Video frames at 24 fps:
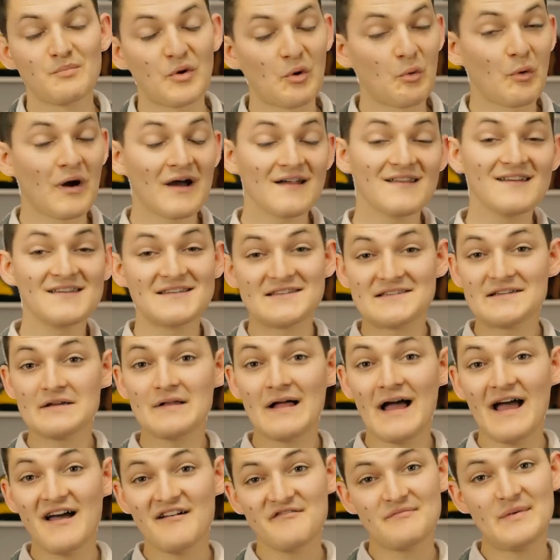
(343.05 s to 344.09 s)
But while I
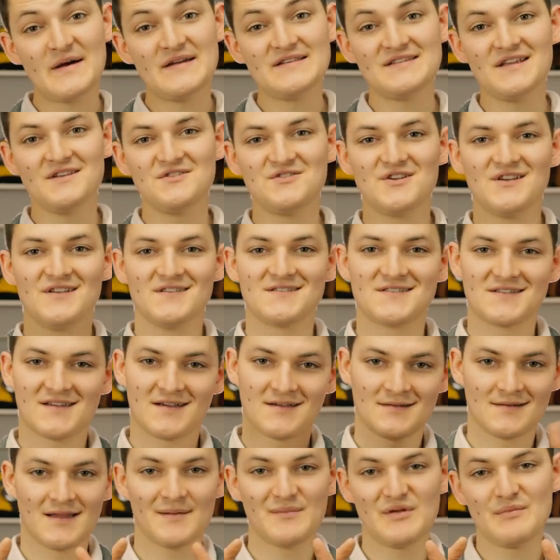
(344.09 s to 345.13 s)
still have my digits,
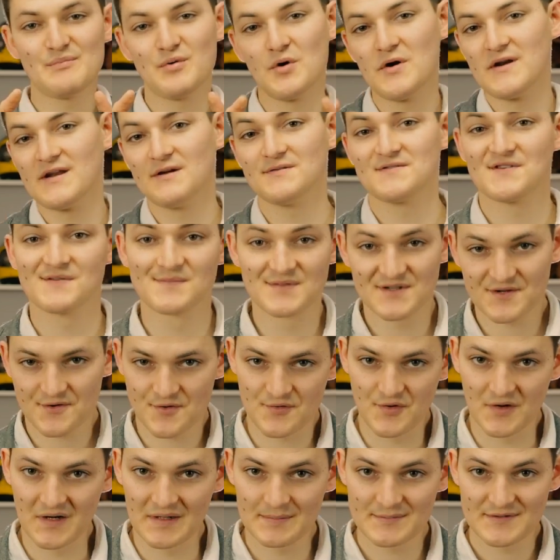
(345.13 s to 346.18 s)
let me point out some
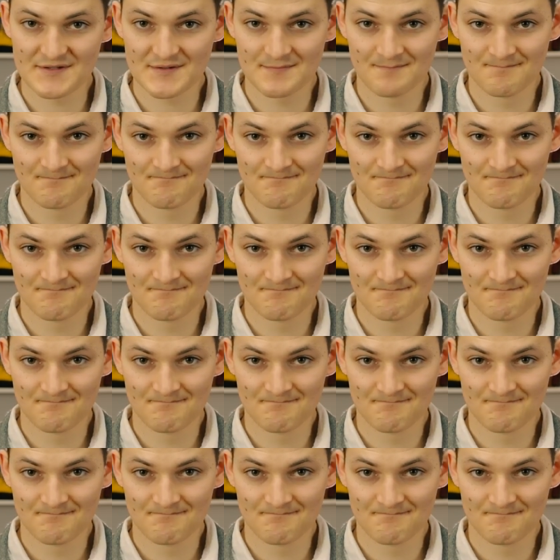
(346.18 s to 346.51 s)
screw-ups.